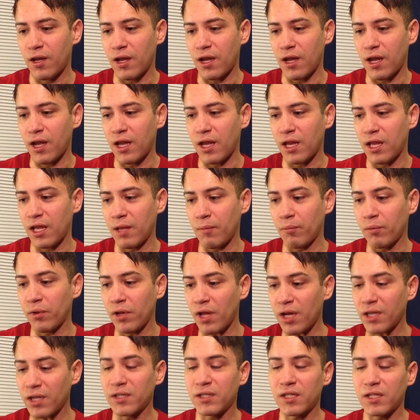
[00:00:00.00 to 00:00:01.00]
and he
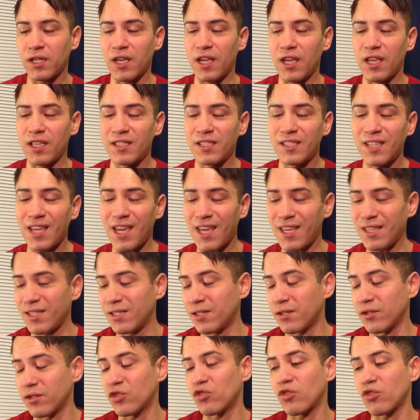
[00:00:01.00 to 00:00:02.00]
plucks it and
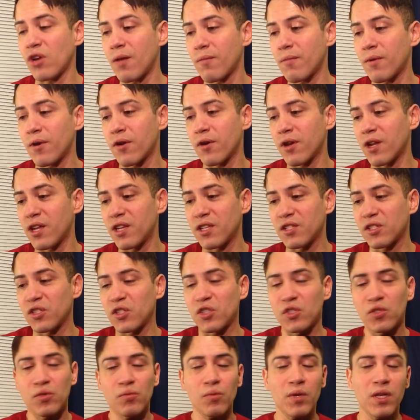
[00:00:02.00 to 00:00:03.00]
tastes the strawberry, and it's the
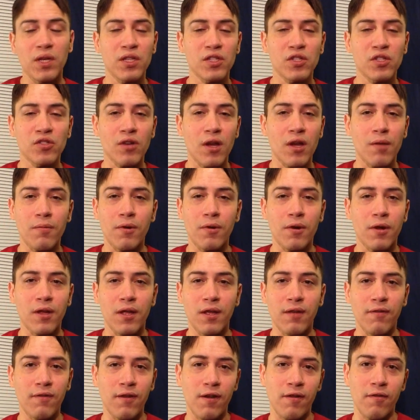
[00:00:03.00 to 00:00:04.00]
sweetest strawberry
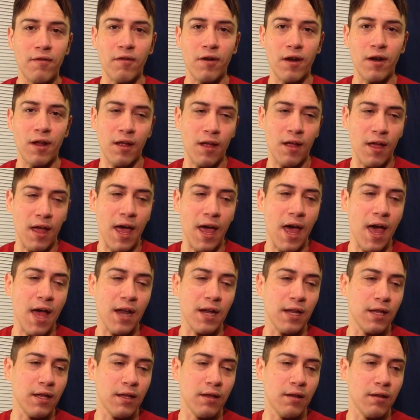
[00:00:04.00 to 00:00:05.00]
he ever
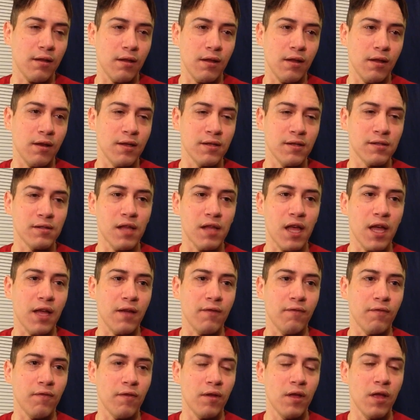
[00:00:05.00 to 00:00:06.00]
had in his
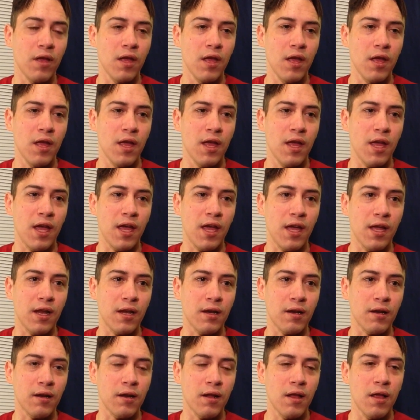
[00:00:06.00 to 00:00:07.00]
life.
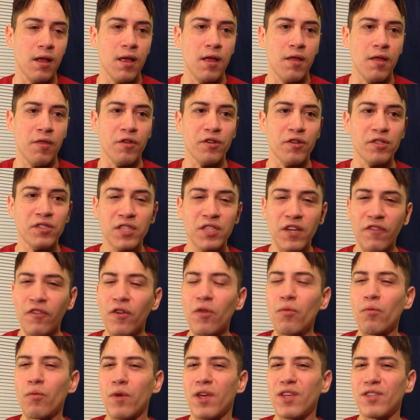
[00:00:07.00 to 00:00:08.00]
And there's
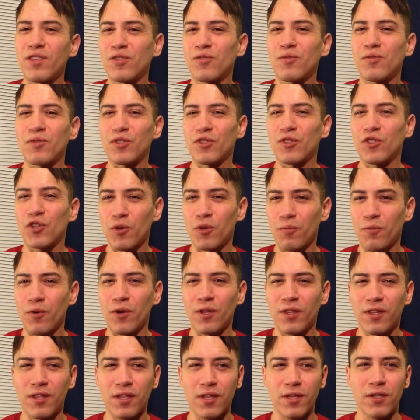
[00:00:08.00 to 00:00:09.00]
different ways to
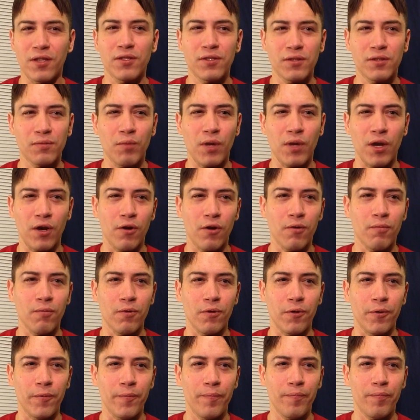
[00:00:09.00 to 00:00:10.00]
interpret this
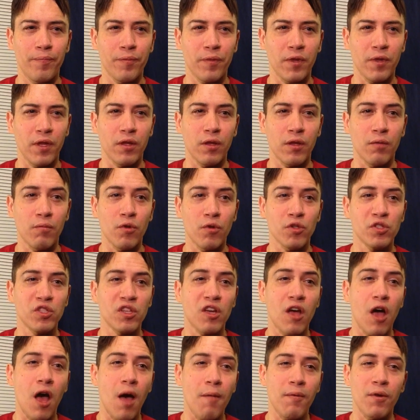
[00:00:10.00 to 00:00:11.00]
parable, and the
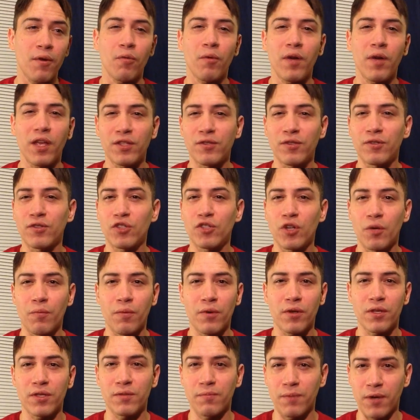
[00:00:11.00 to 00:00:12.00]
most common way to
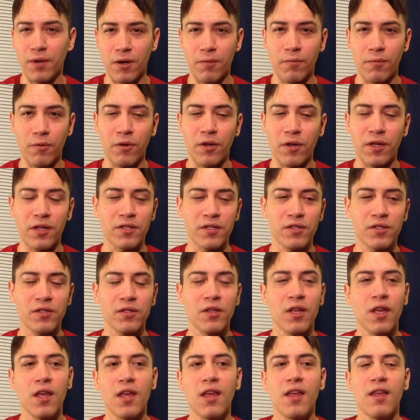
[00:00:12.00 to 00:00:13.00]
interpret this parable
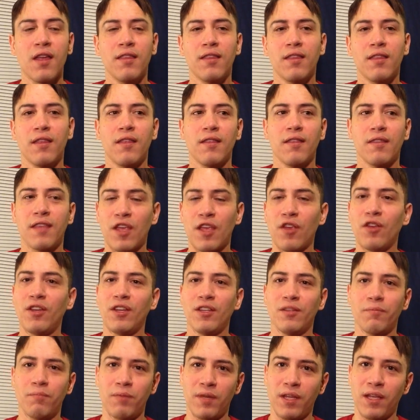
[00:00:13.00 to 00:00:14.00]
is that you
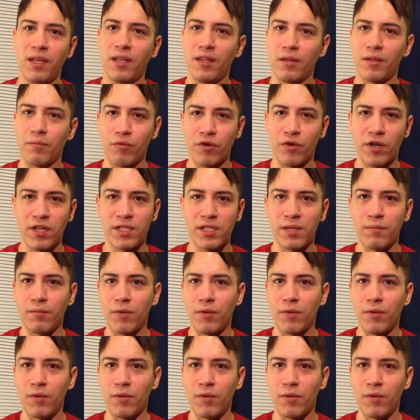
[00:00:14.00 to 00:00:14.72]
need to be in the present